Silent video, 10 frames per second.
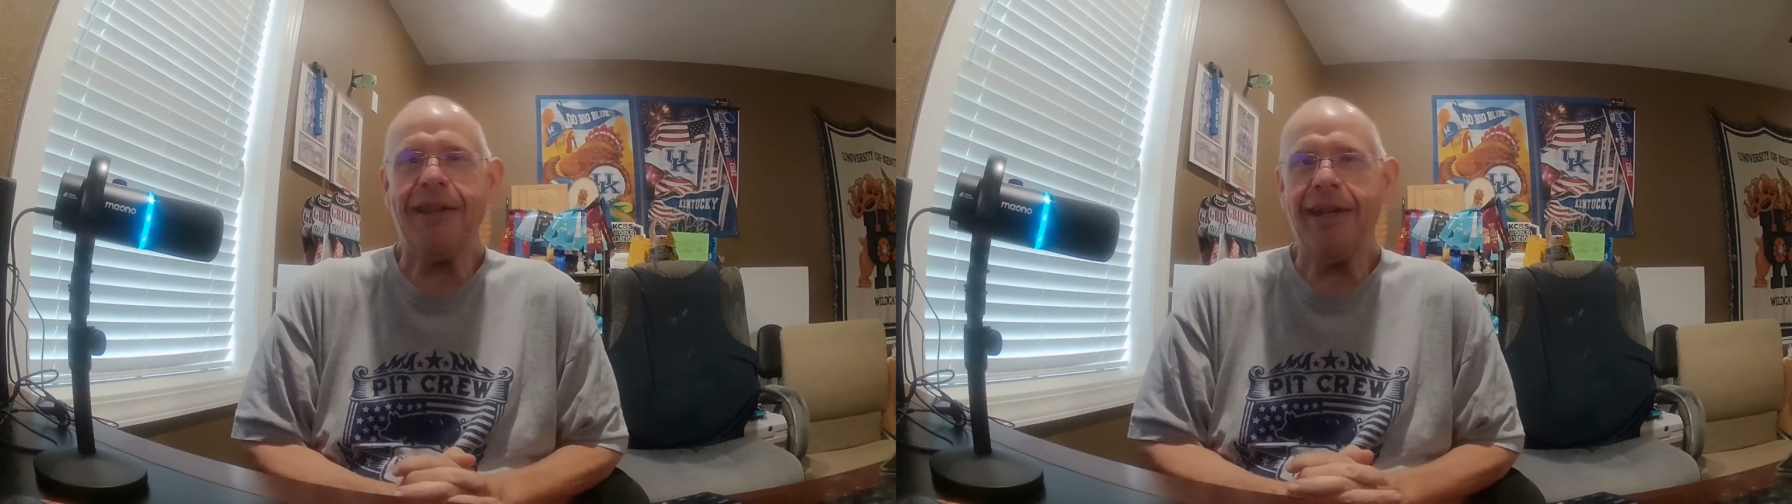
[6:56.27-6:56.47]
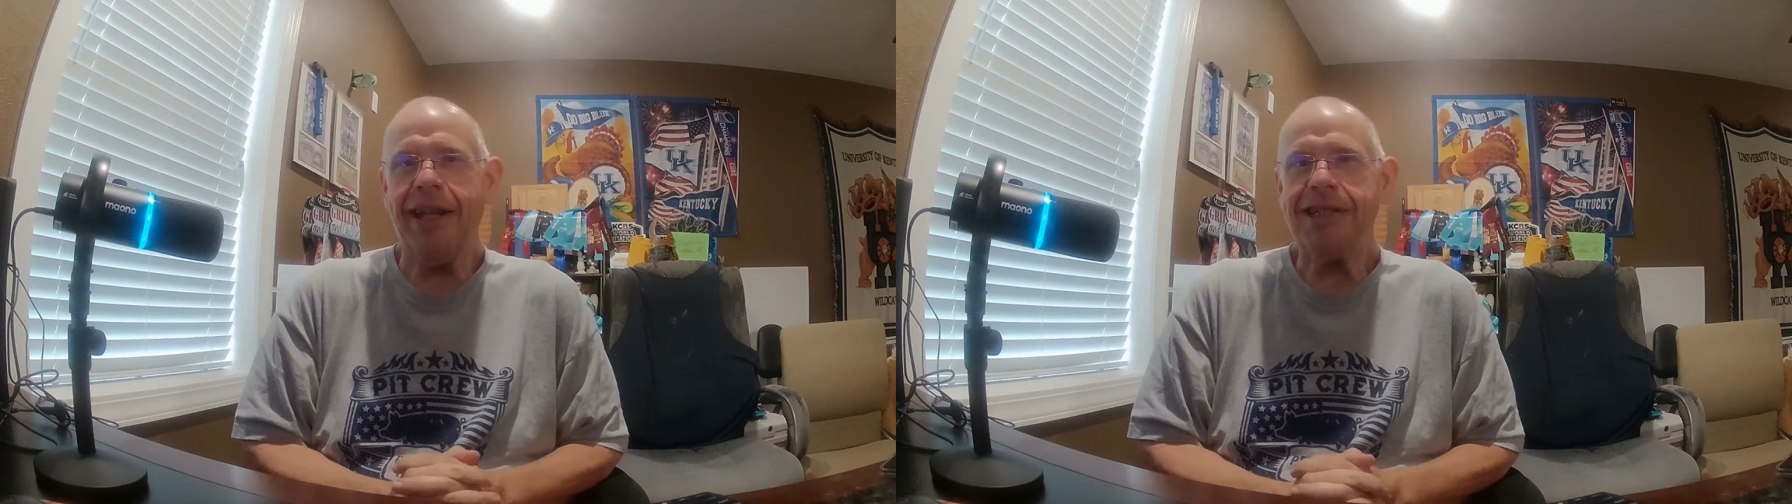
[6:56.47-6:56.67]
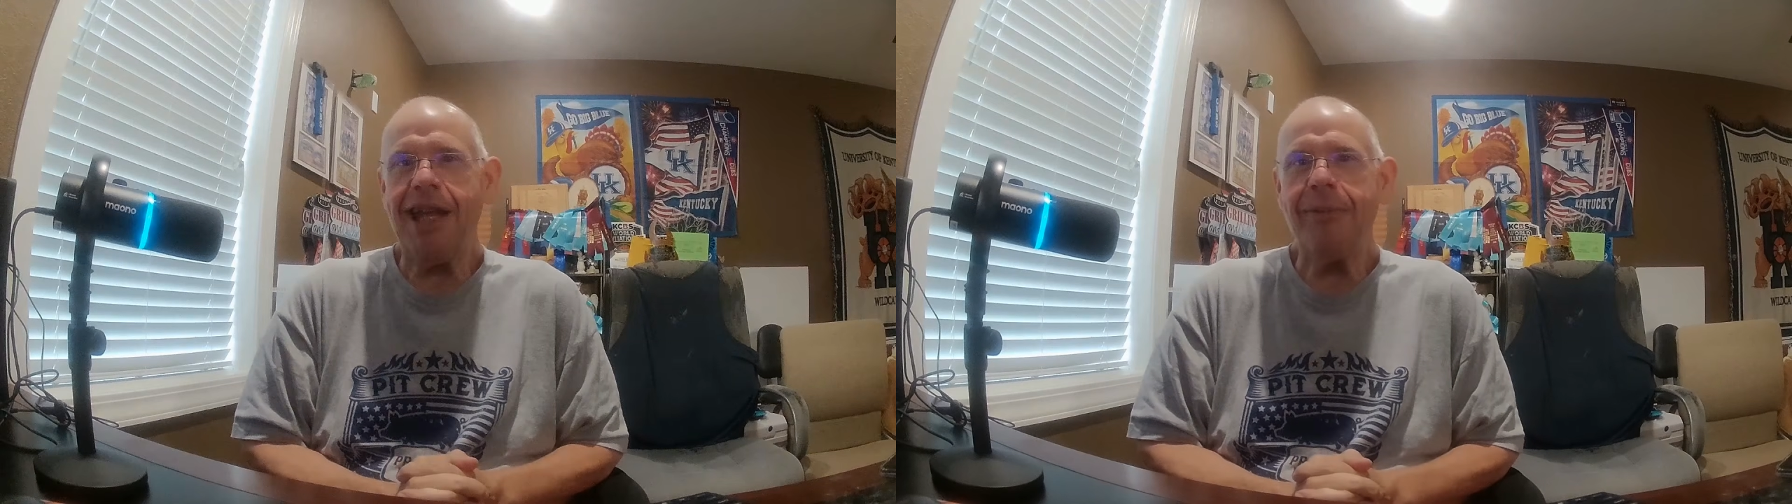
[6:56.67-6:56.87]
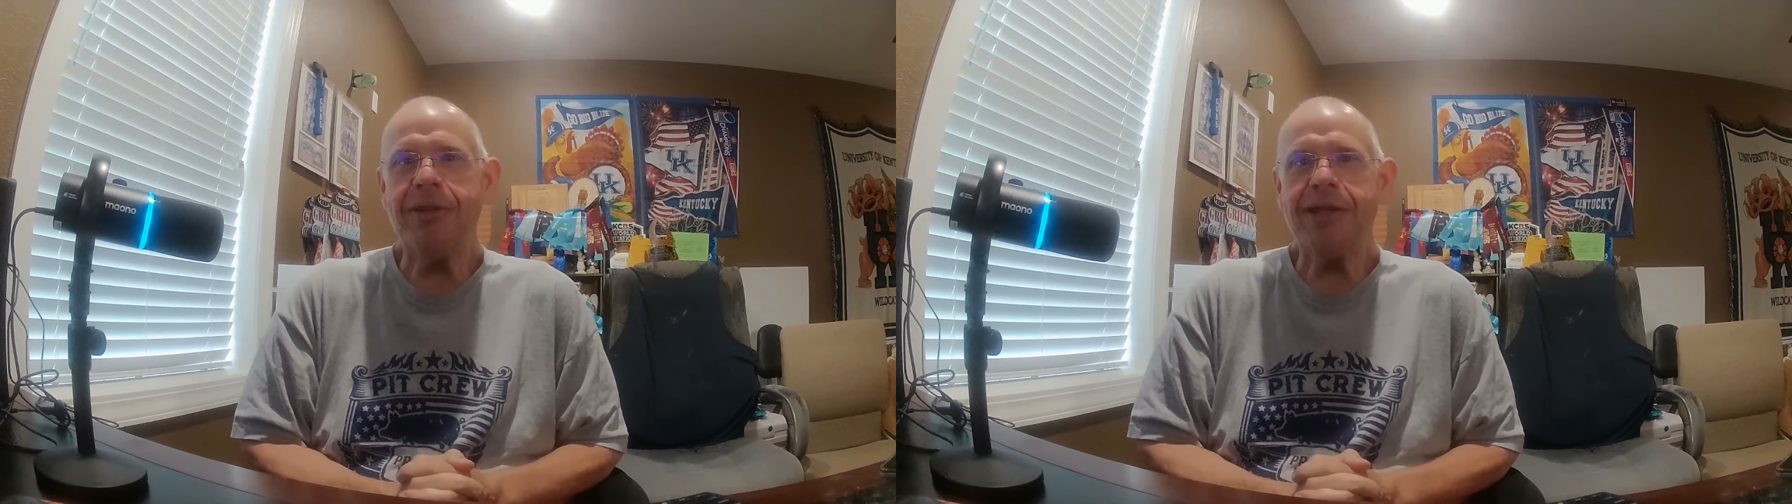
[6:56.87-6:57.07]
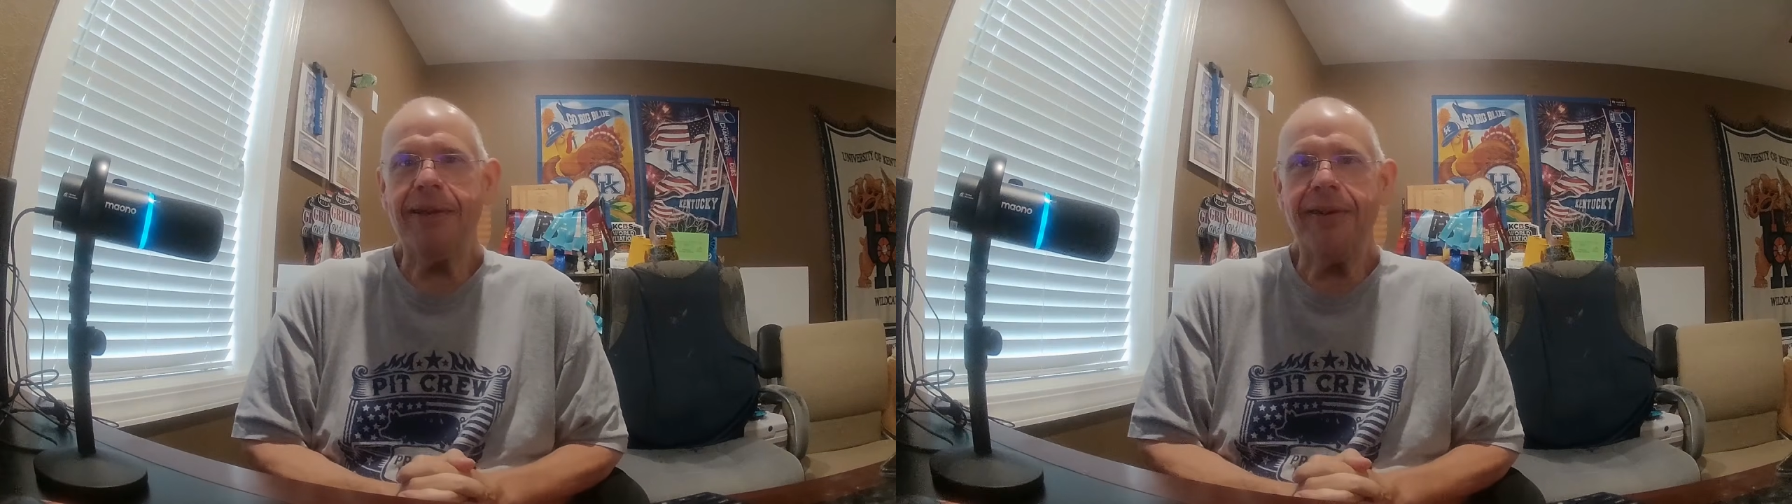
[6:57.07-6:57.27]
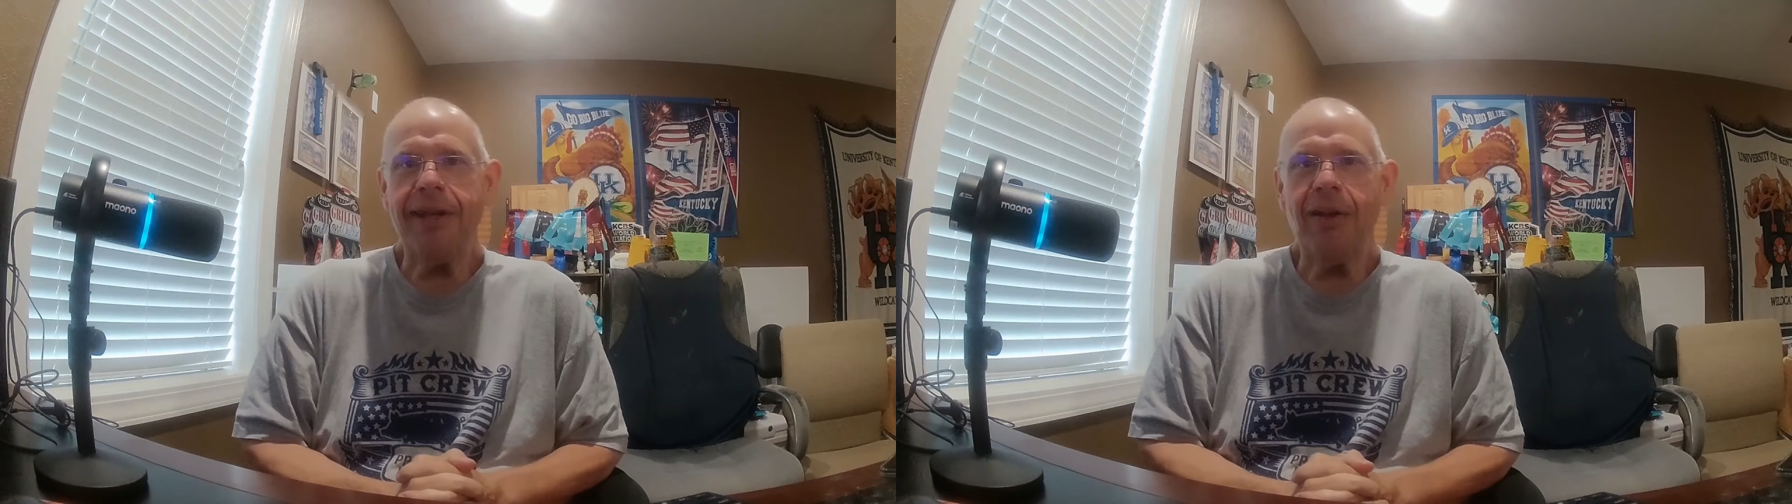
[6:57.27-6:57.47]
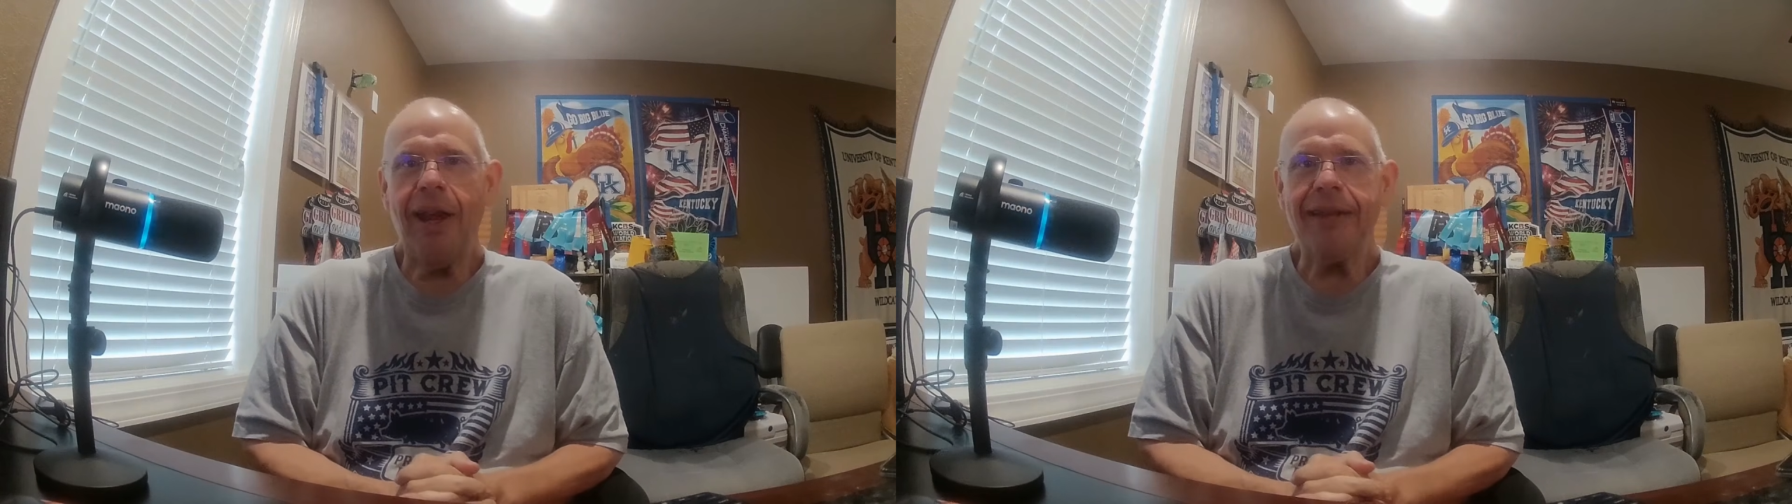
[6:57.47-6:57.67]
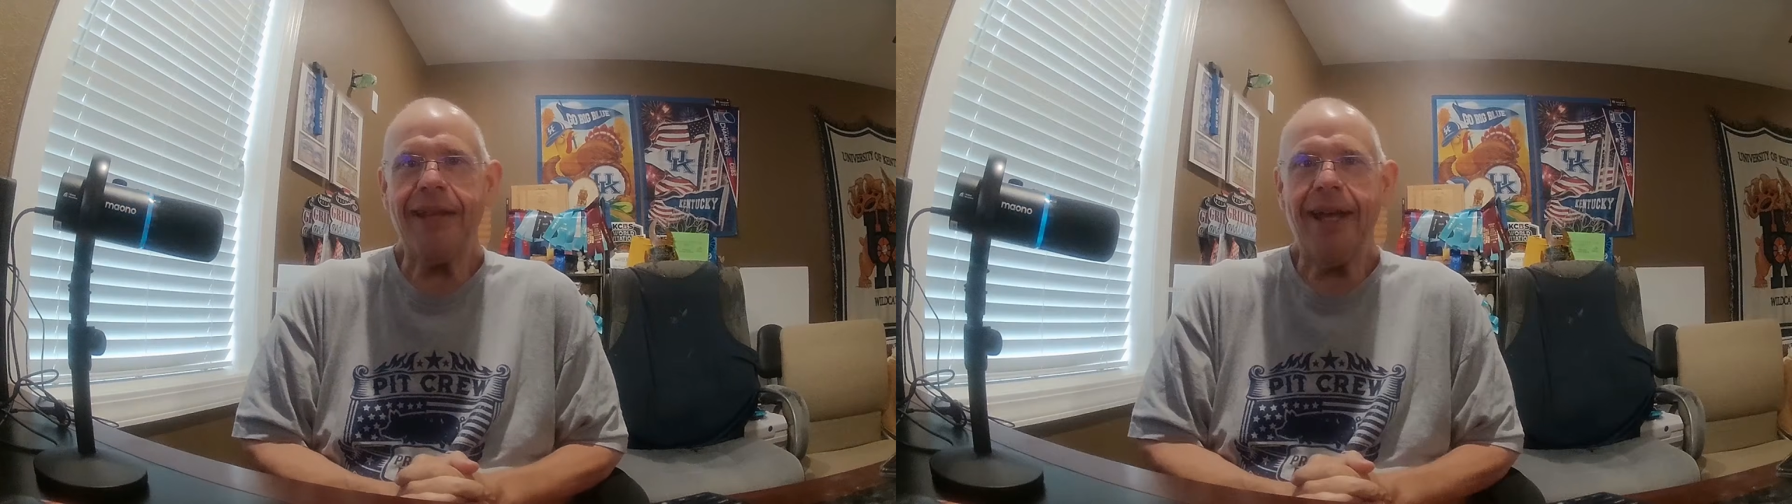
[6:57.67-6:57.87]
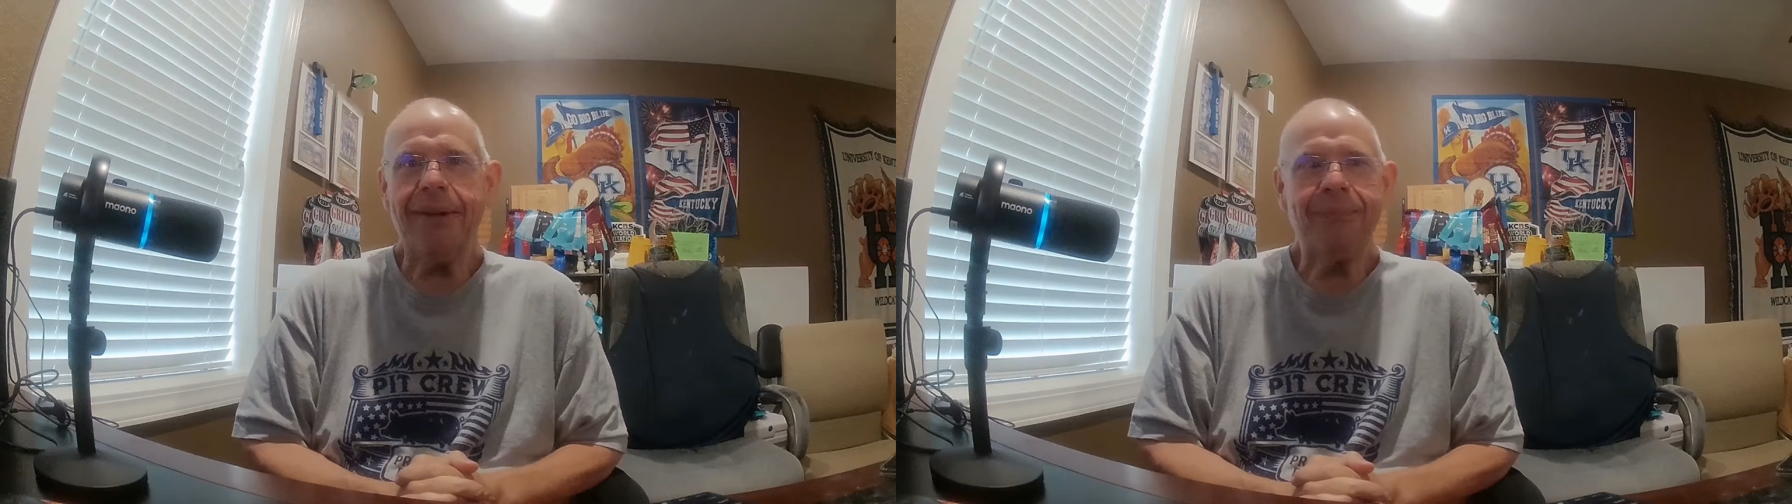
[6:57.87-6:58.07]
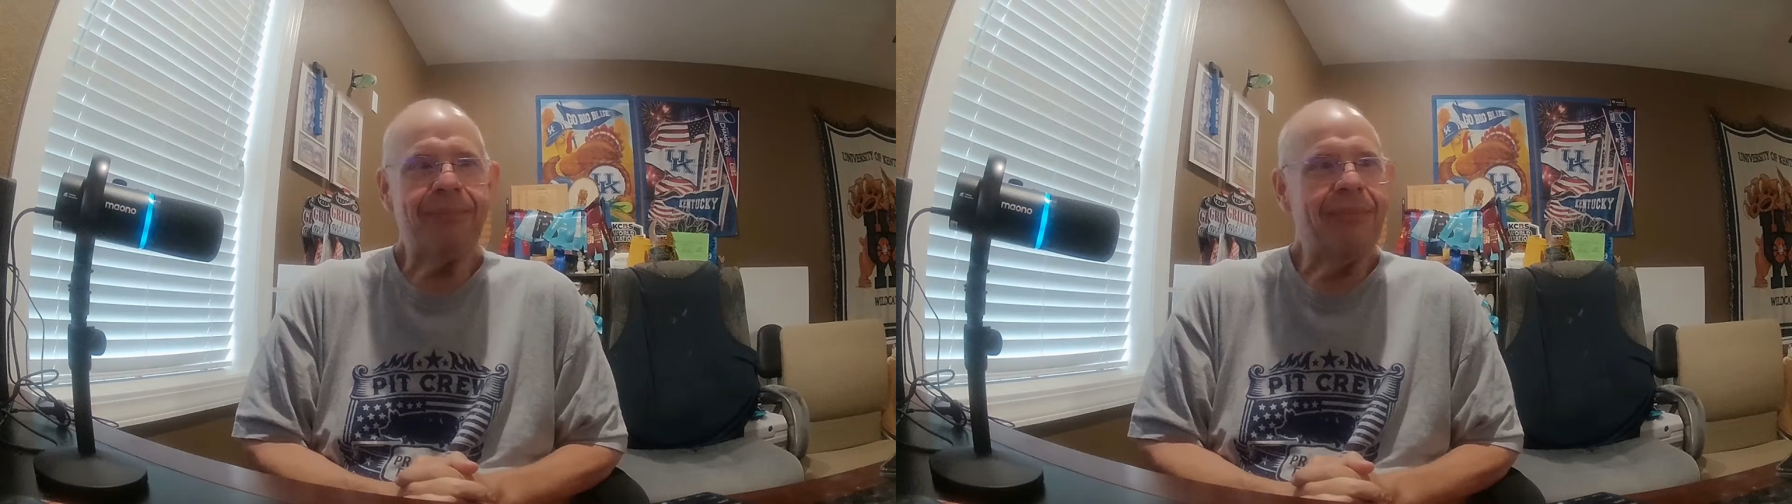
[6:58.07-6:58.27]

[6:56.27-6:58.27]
The next time you see a video like that,